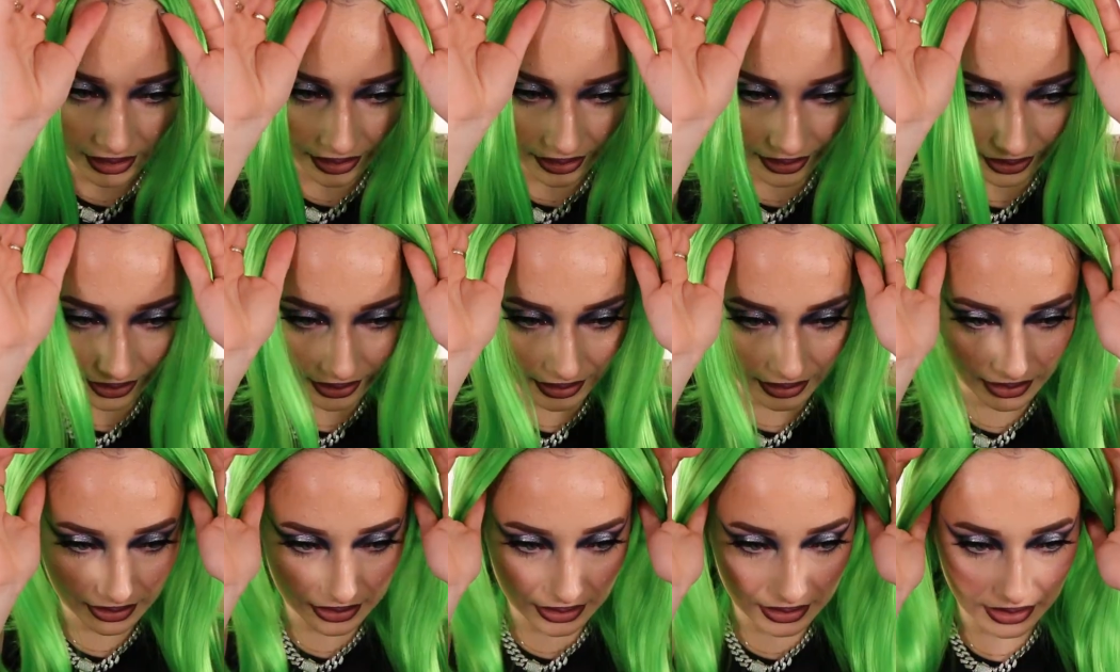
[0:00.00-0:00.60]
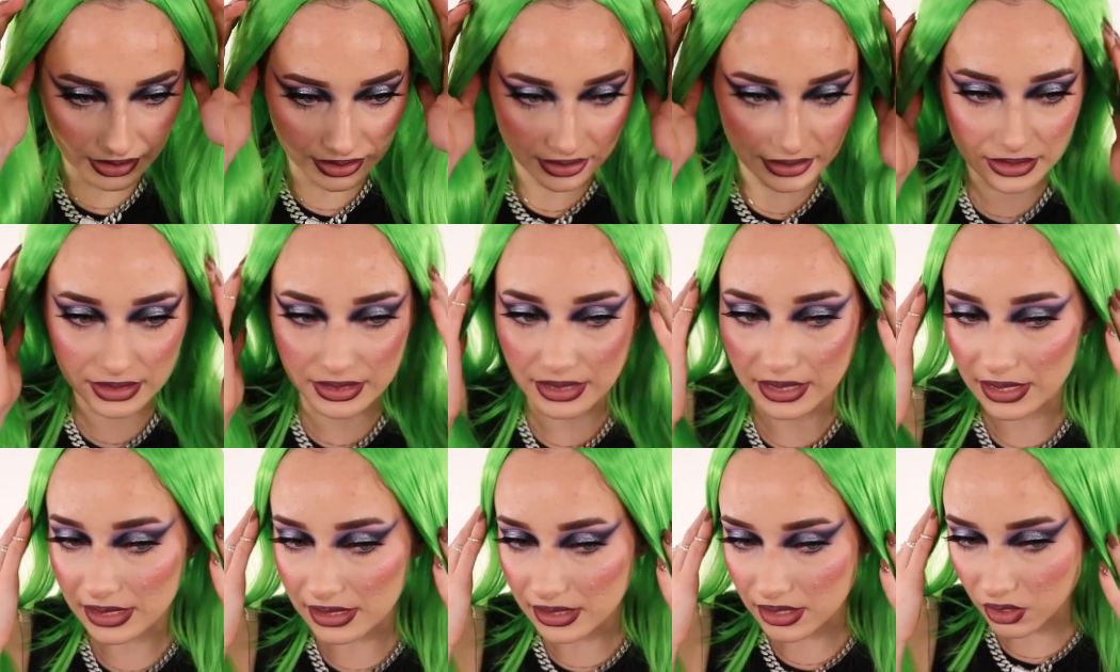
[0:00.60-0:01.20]
and it
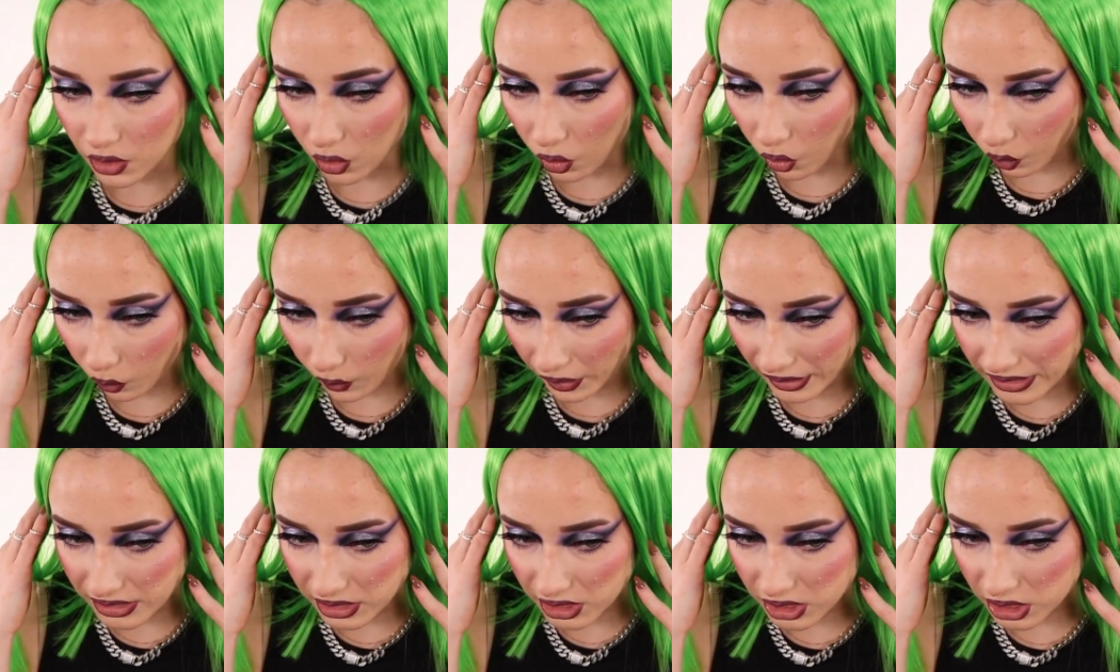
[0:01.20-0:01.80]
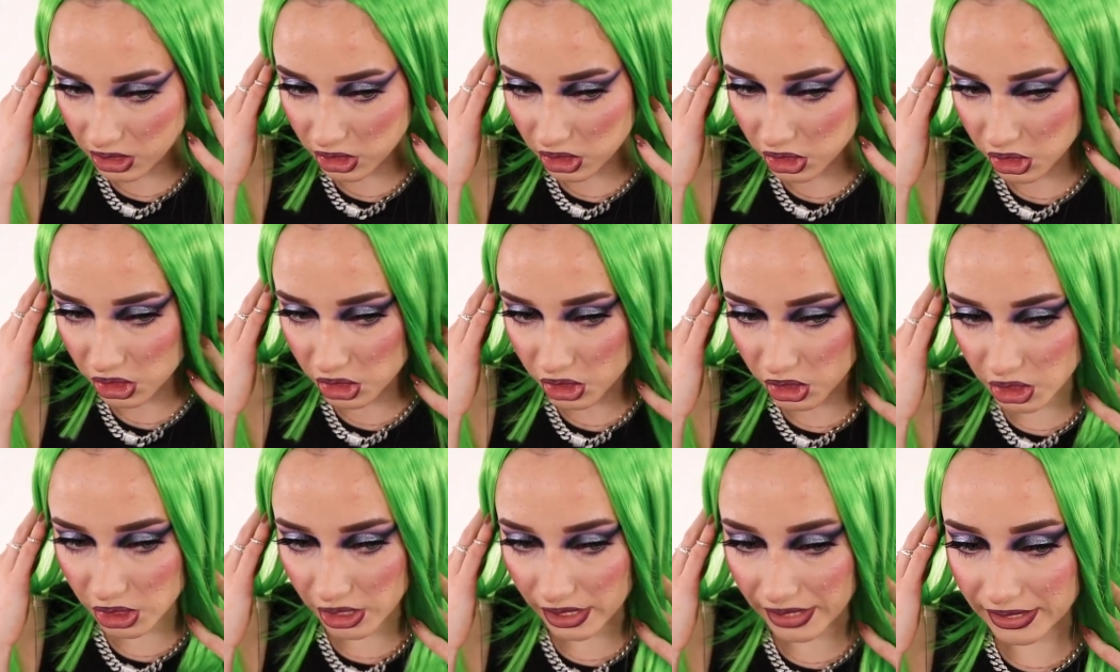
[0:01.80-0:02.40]
is quite
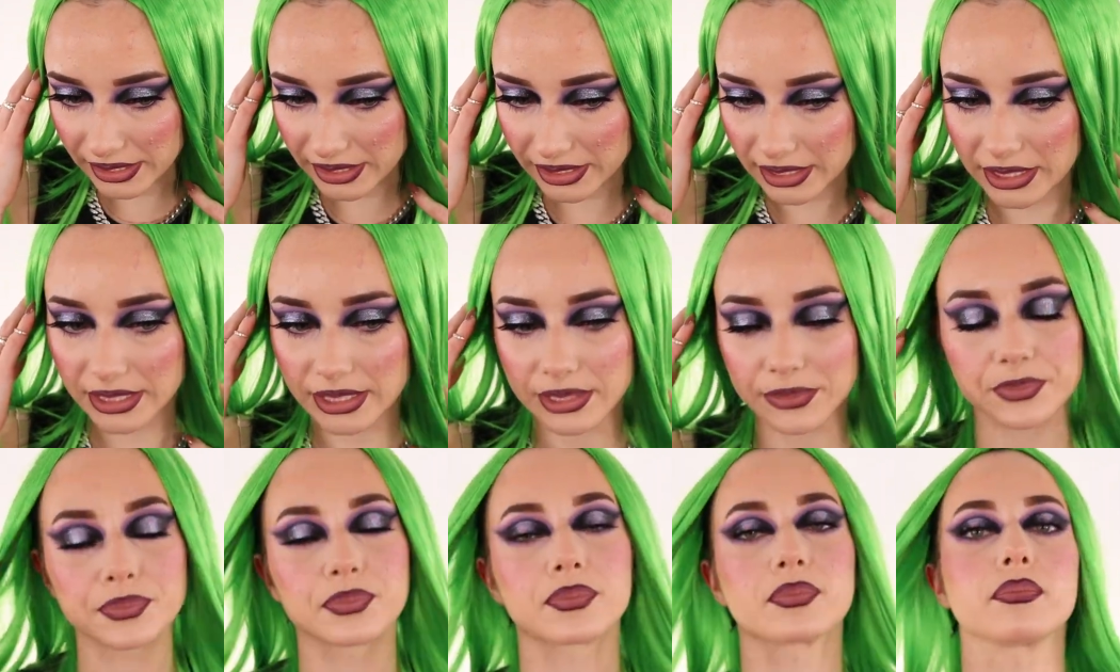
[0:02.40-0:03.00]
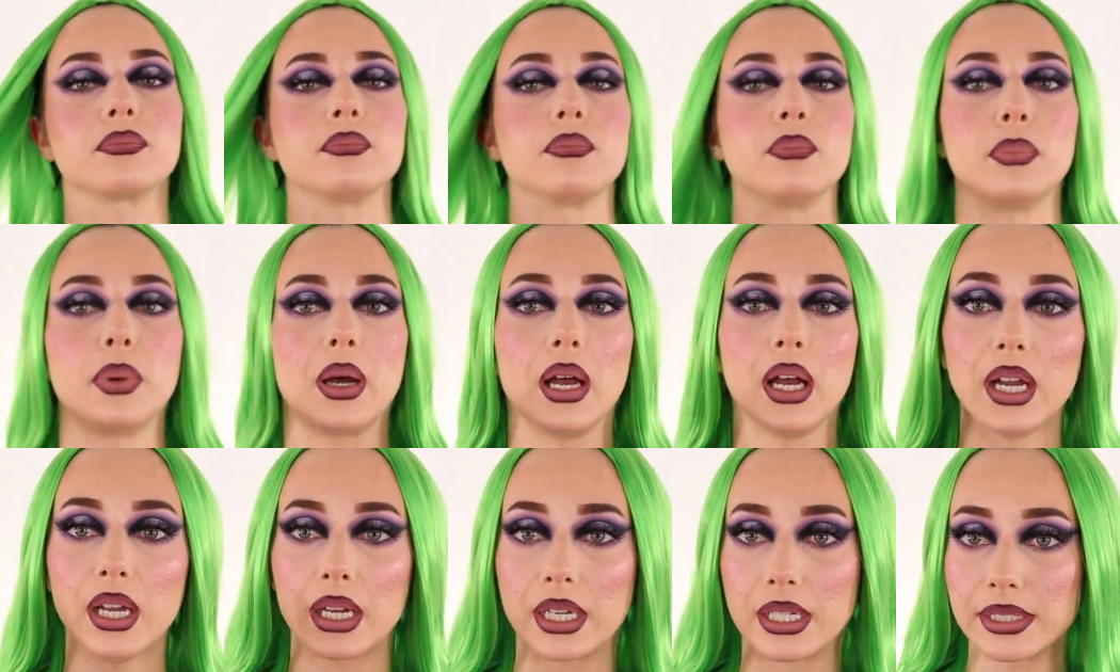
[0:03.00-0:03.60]
shiny,
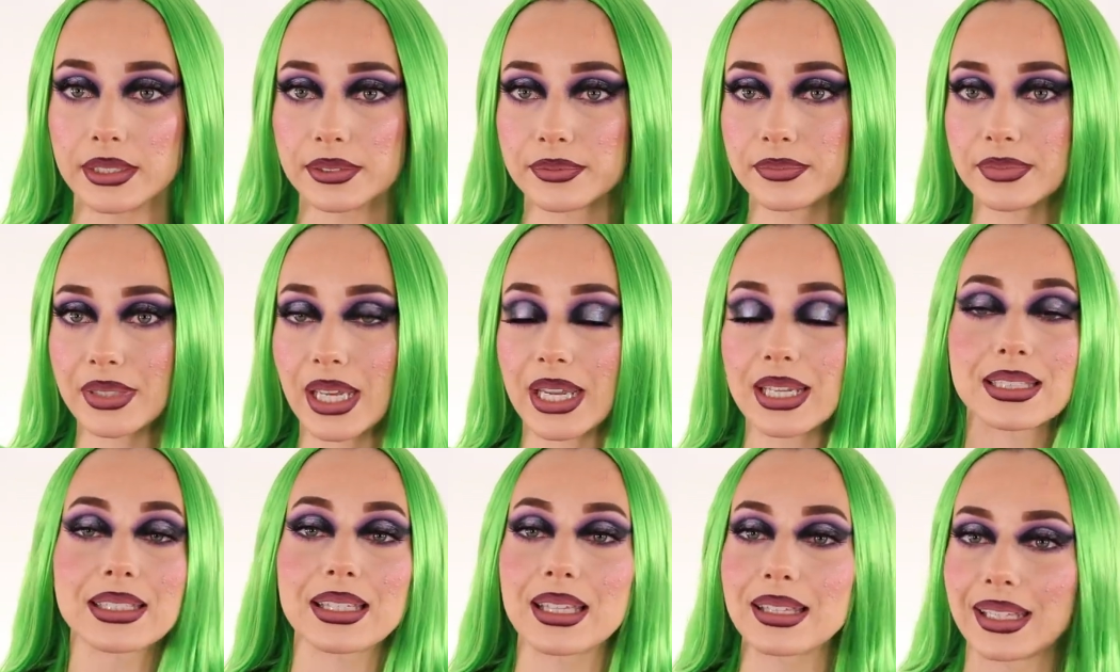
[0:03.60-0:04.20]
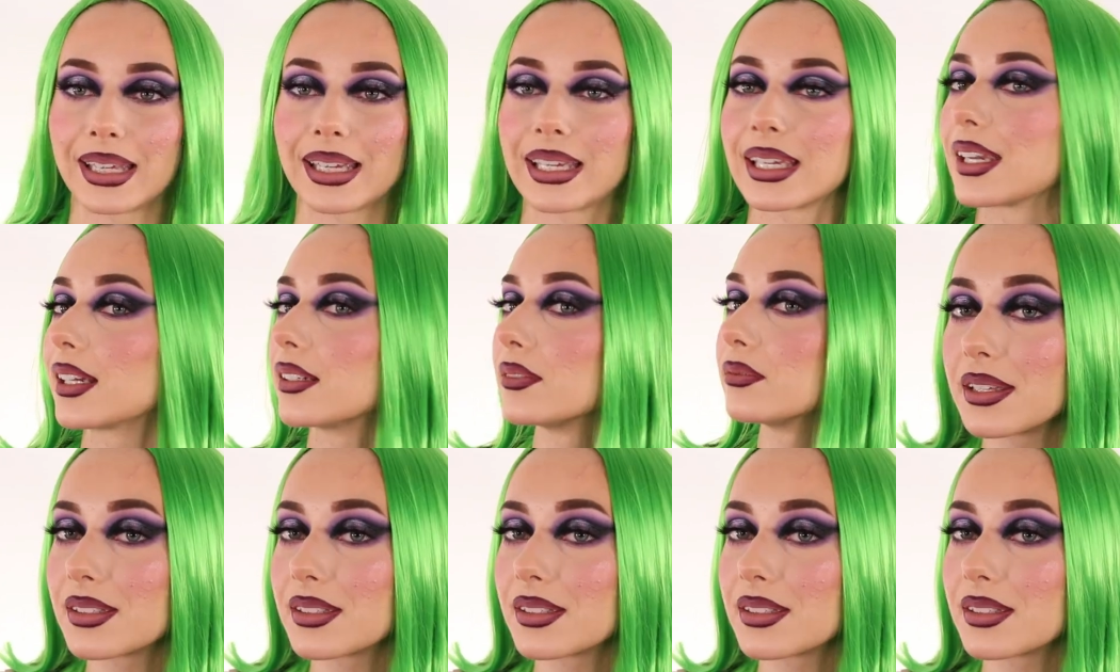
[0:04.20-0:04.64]
but I still like it.